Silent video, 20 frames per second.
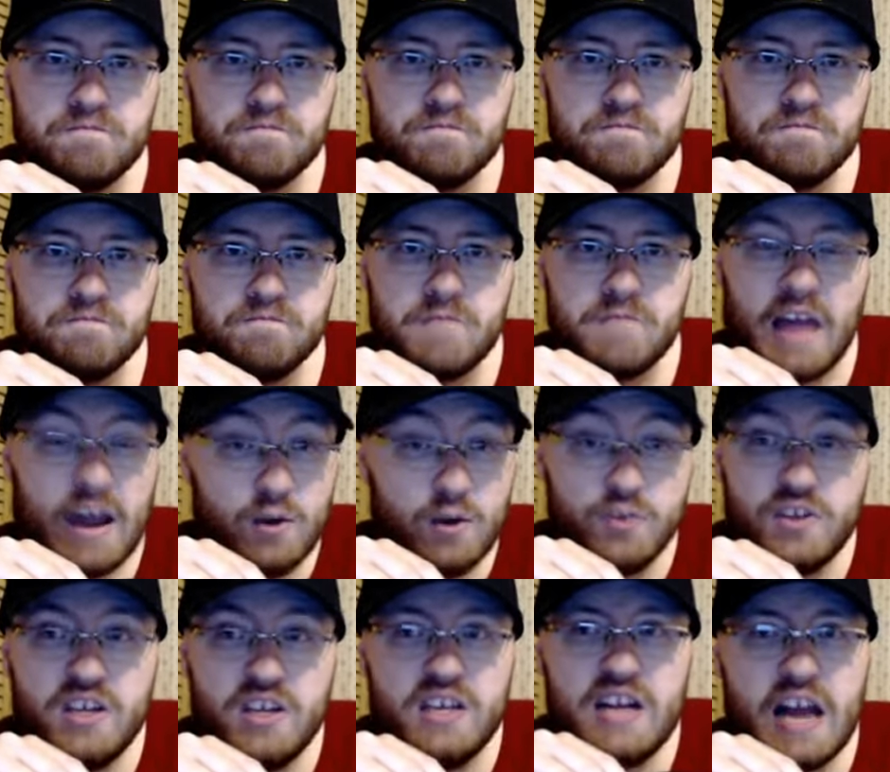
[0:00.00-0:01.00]
How do you think
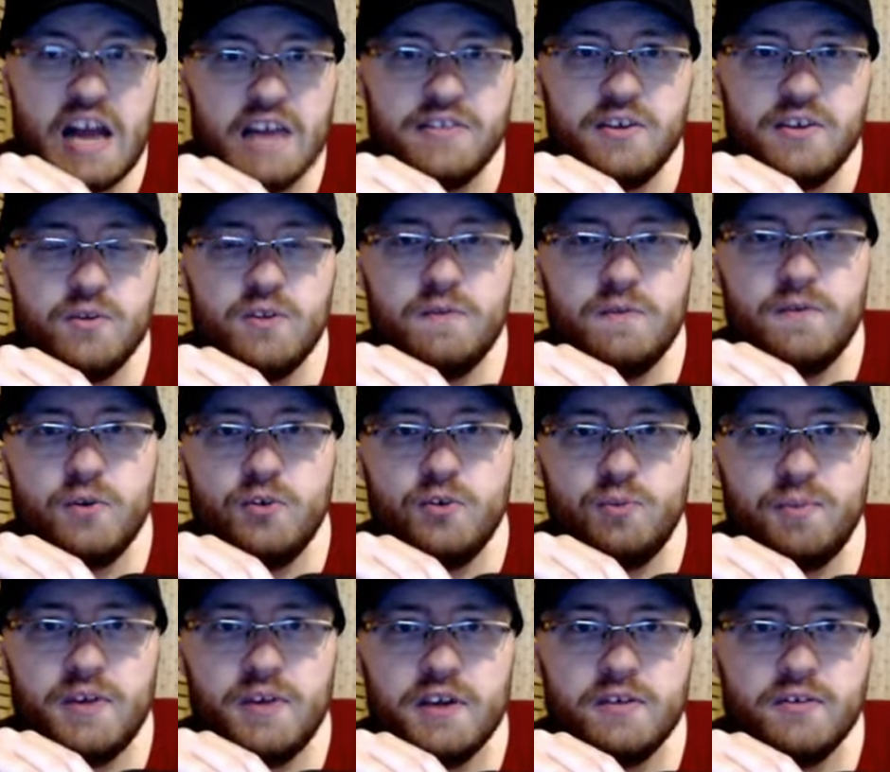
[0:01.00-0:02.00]
he got there in the first
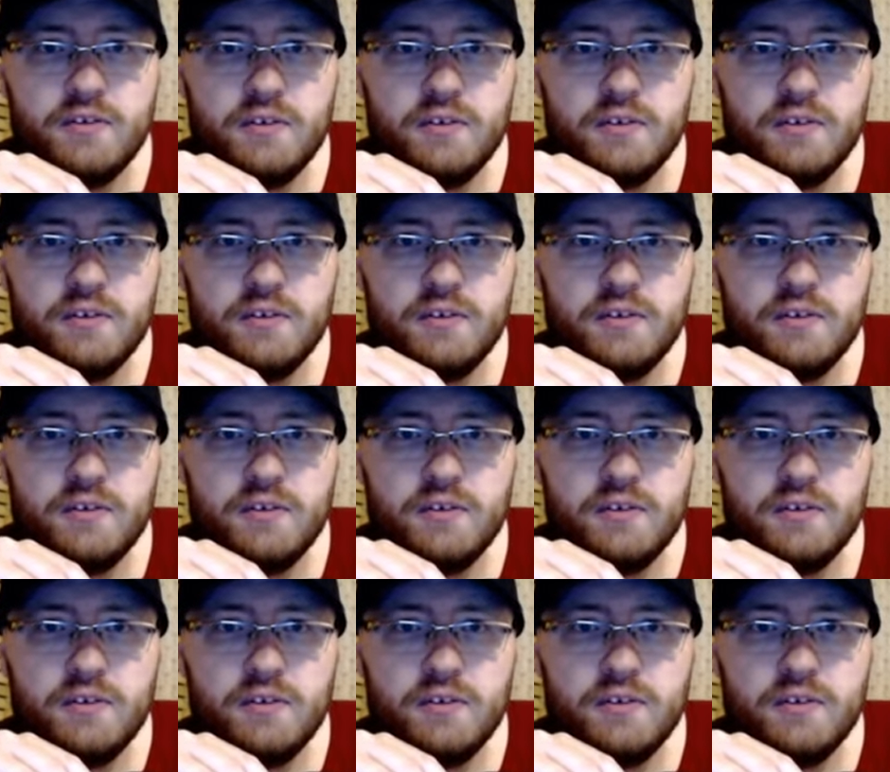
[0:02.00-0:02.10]
place?